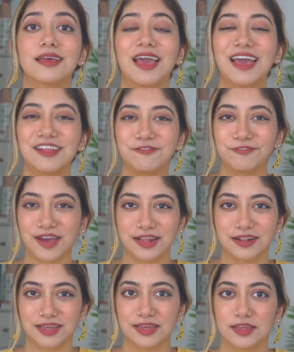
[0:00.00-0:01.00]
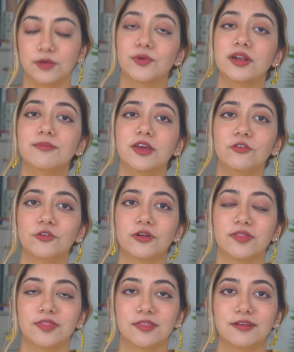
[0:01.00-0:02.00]
And finally, you want to make sure
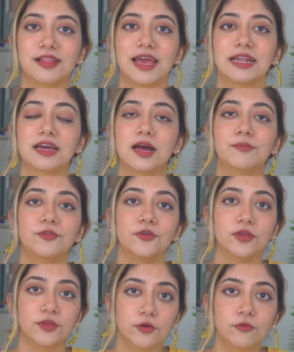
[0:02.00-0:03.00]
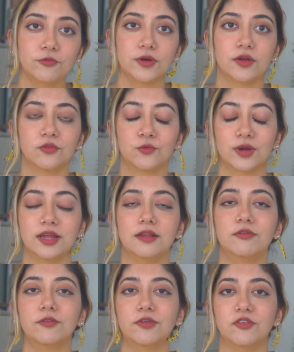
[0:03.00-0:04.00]
that the client comes to you first for any
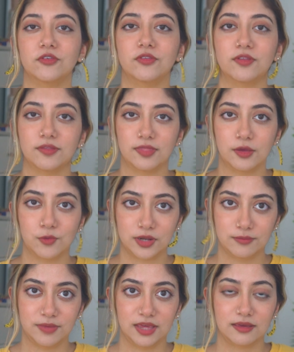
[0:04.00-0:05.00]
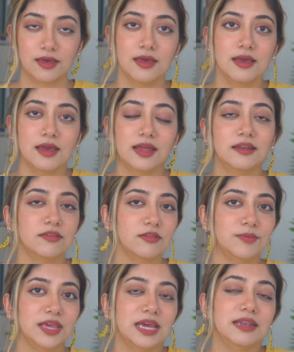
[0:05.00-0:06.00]
revisions that they want to make and doesn't
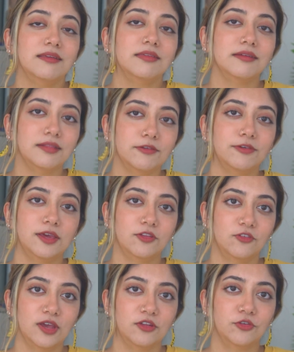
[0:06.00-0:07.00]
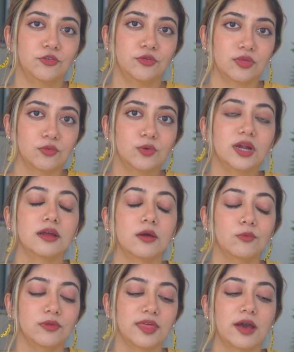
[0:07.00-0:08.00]
make any significant changes to the work
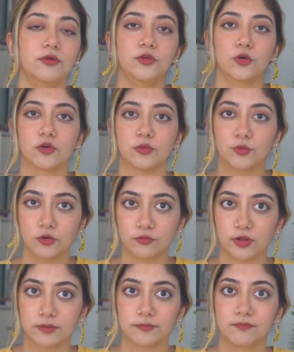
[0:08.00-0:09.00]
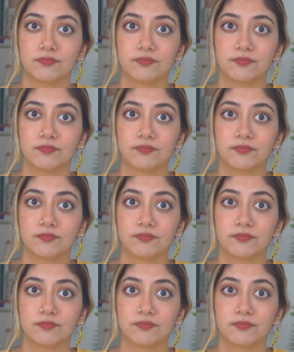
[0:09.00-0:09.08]
without your approval,